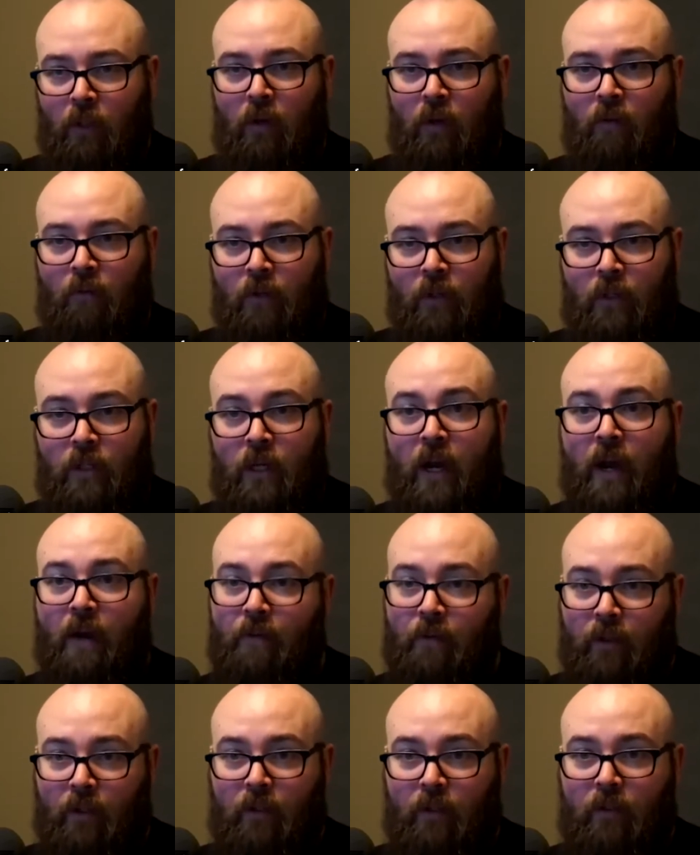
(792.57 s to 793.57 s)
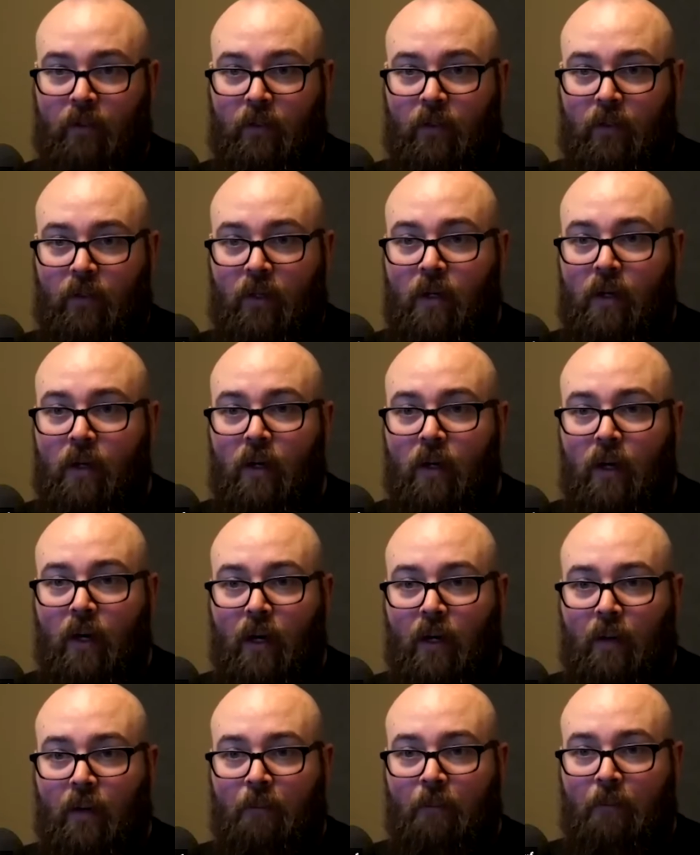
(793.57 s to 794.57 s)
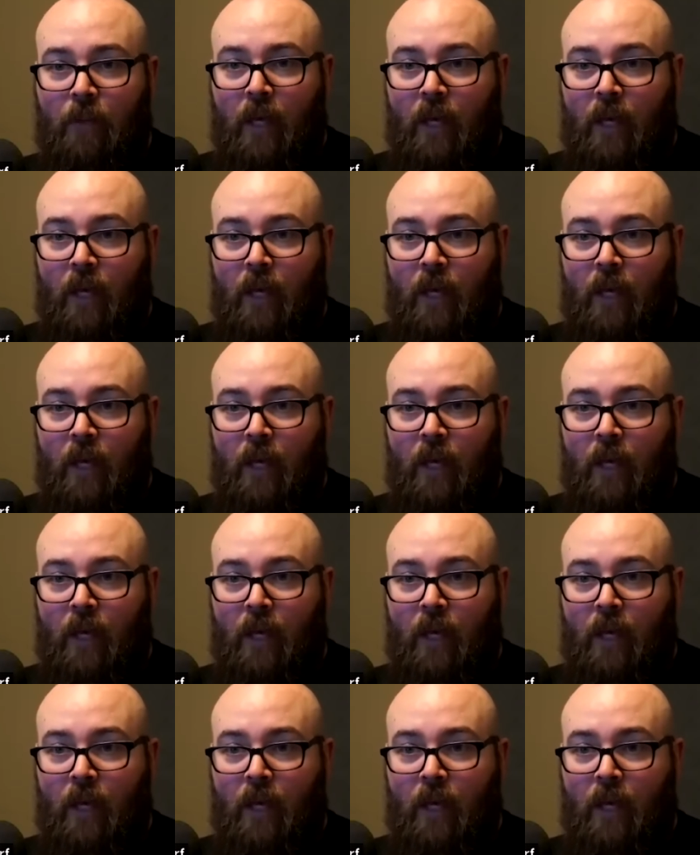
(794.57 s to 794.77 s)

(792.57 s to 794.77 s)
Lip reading: conference in Africa. And